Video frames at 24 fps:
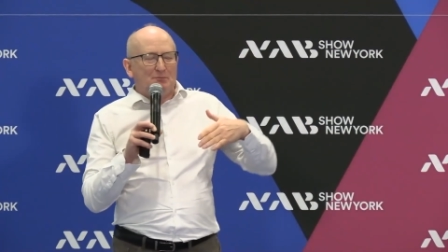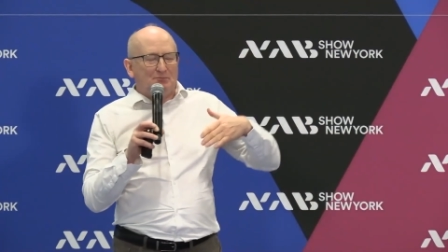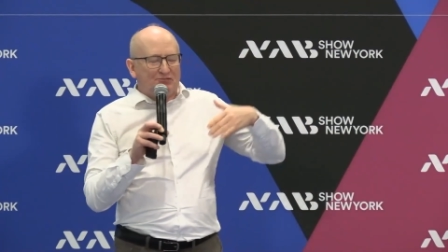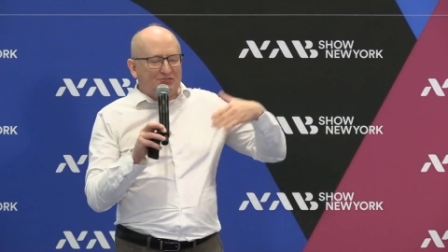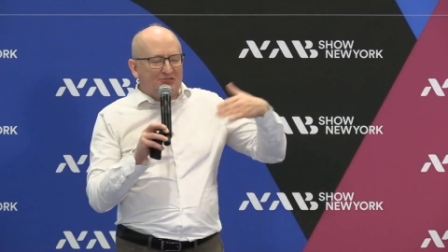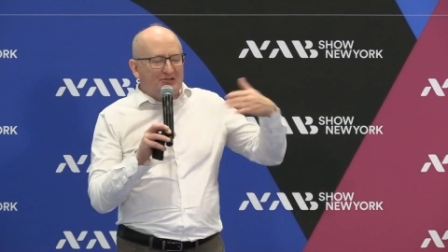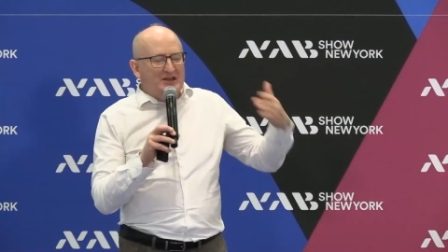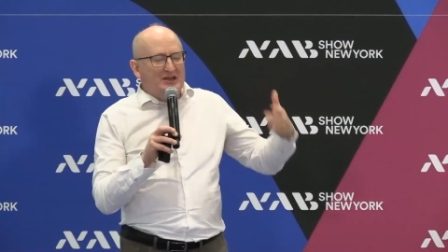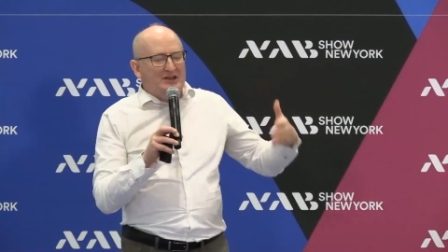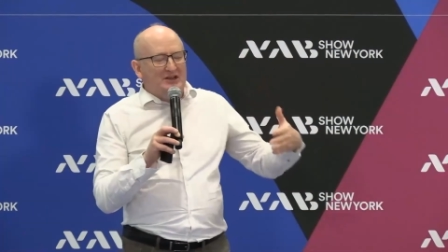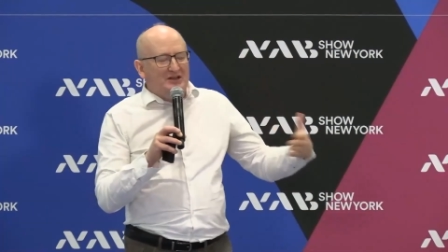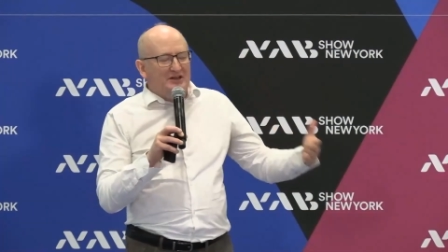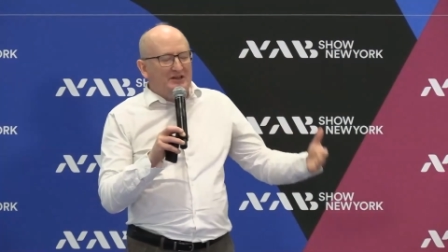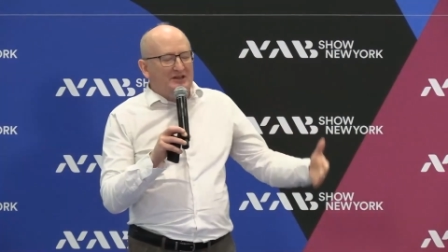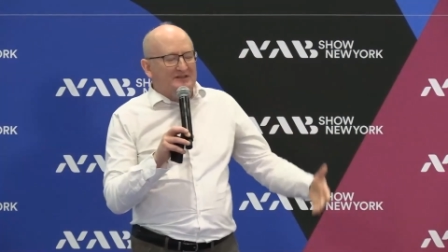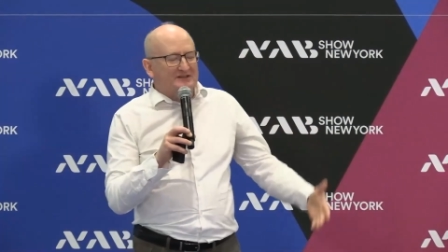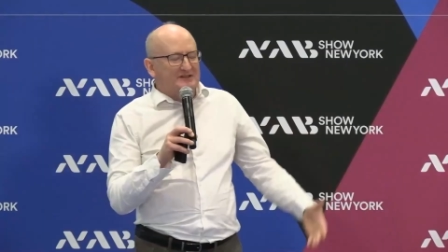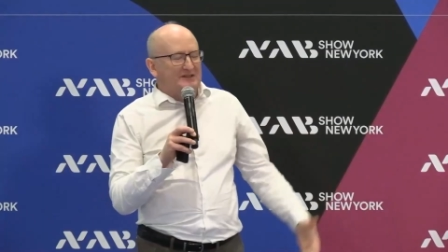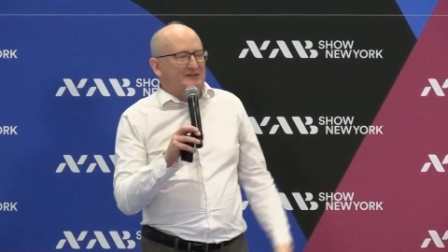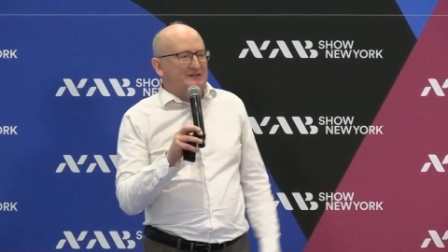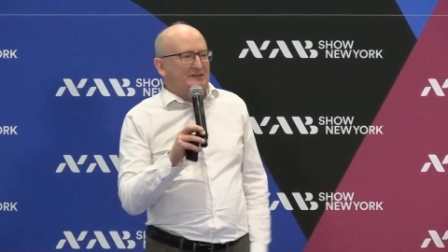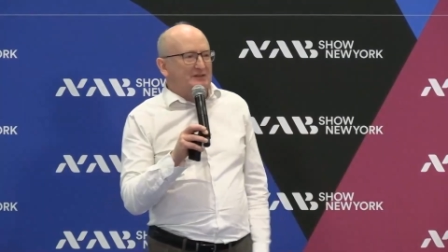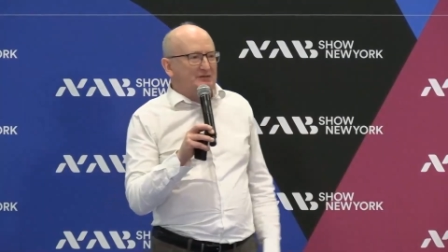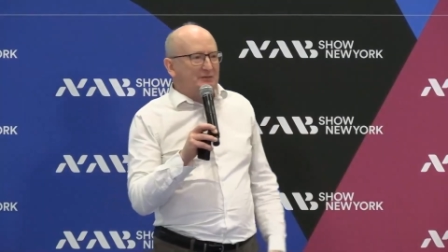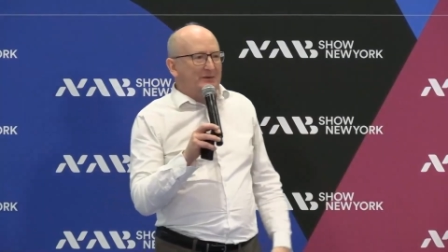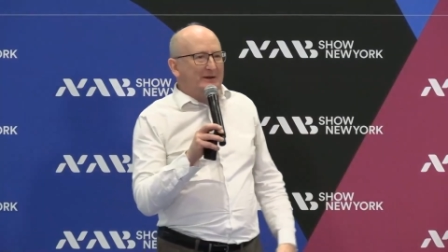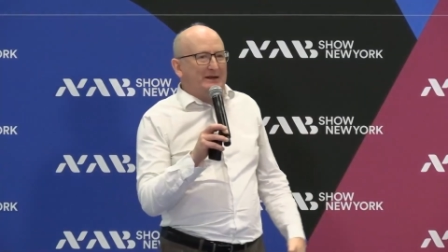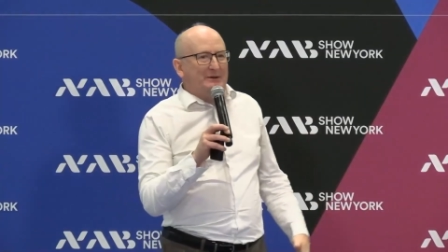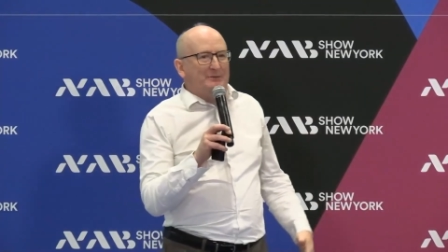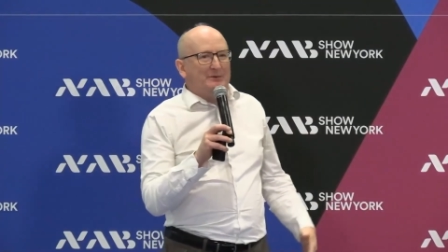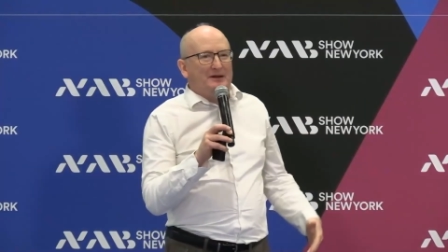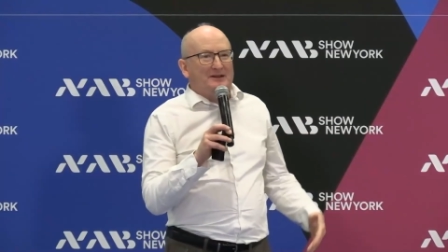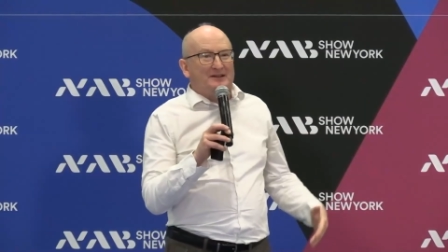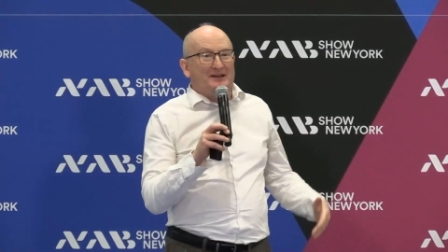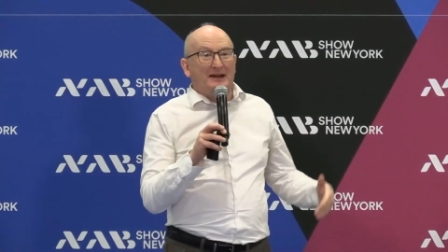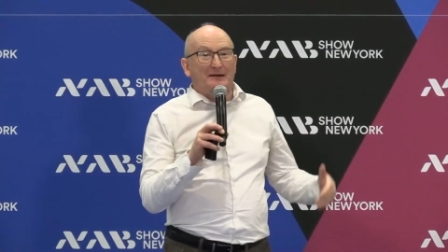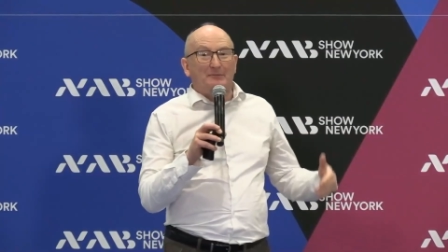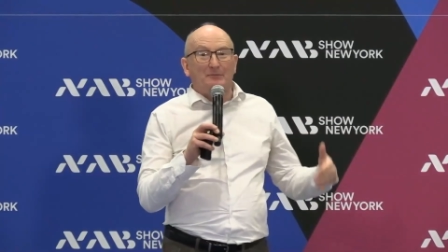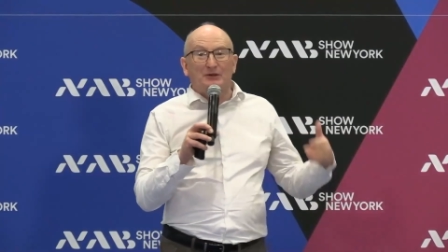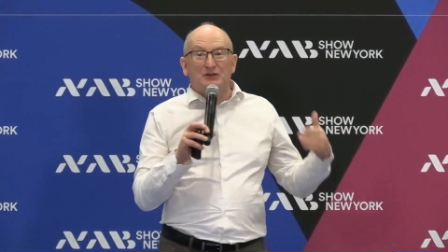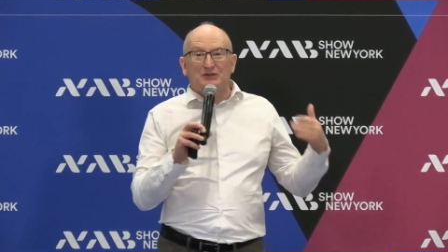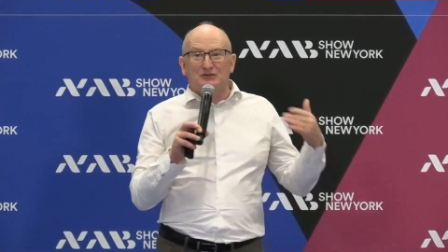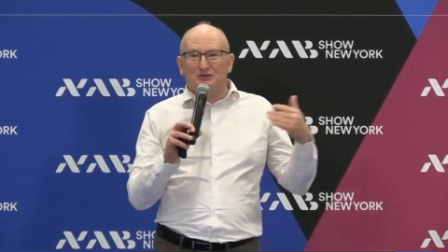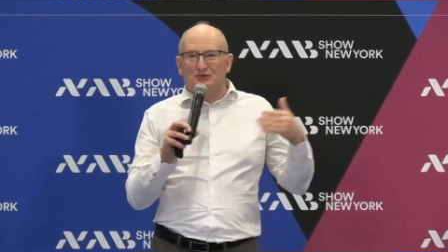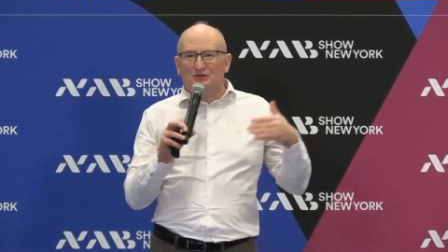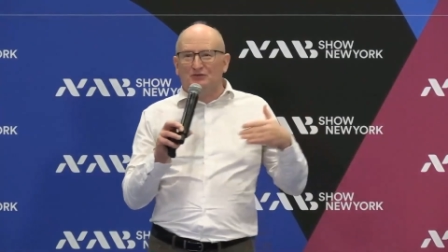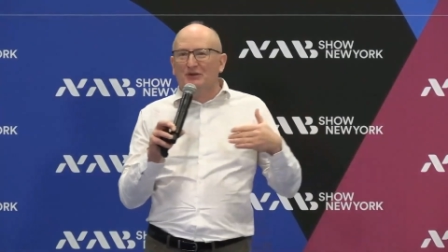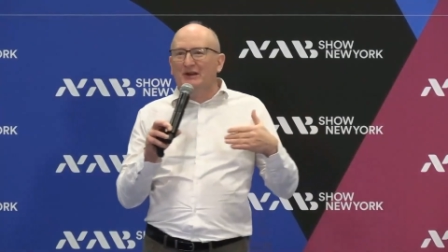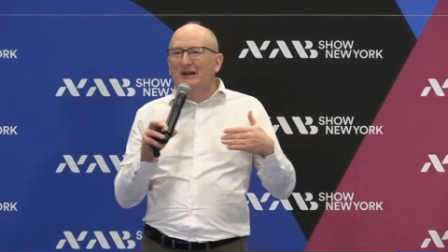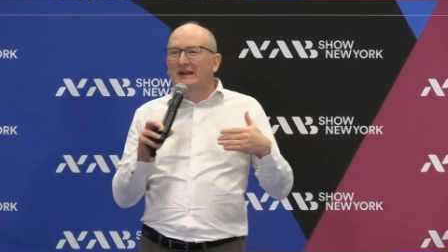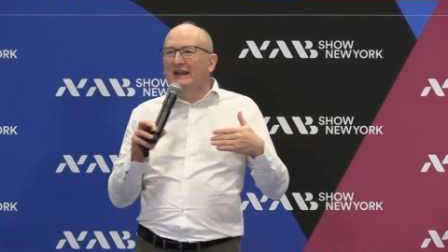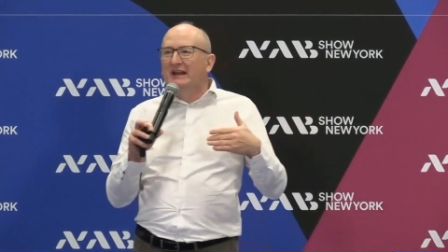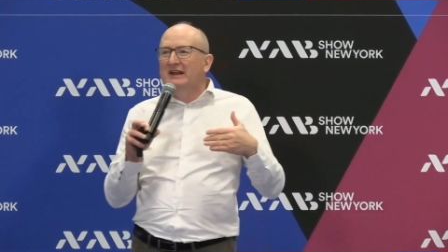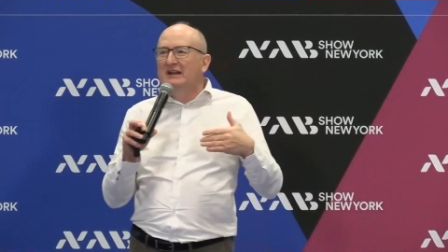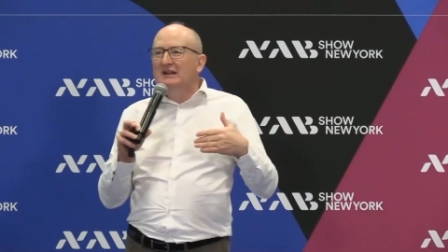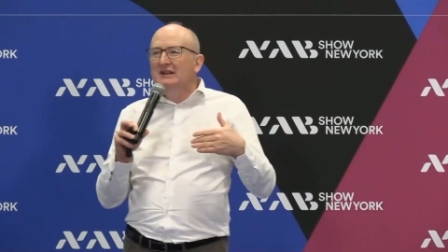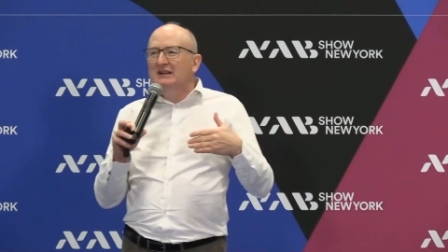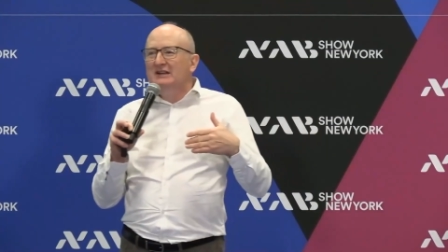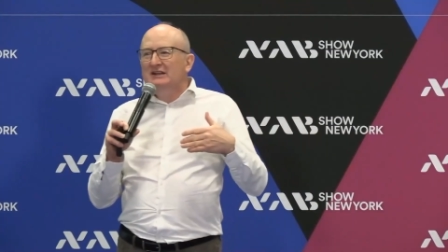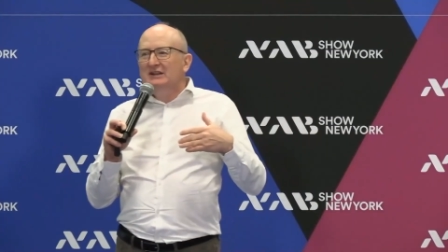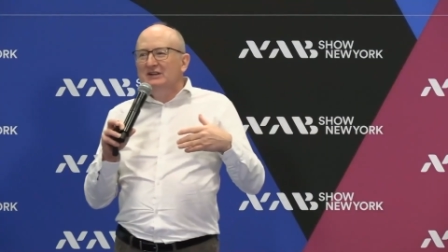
precursor to 2110, which was really